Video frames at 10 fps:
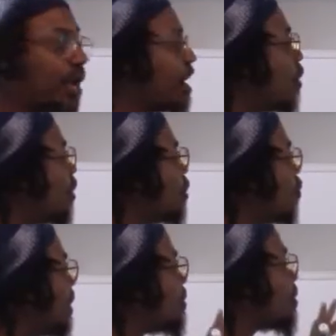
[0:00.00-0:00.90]
Now when you
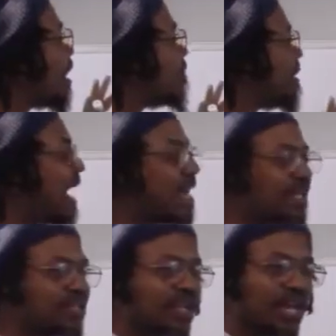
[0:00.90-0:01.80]
went to
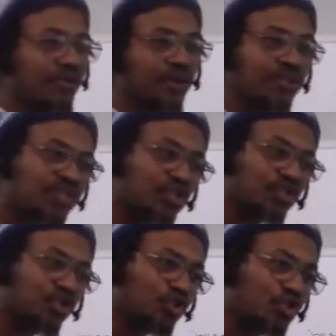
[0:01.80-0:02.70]
Albani's area, this
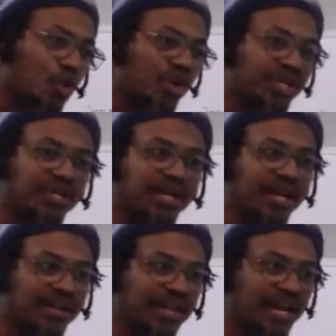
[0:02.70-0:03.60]
is Jordan,
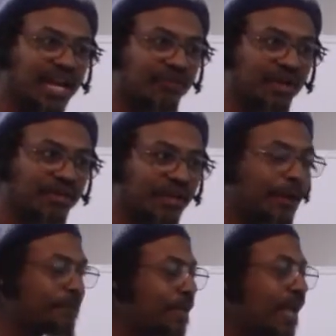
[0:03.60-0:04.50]
that area
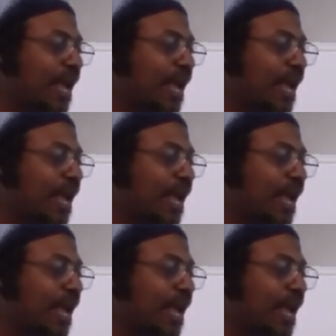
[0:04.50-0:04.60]
there,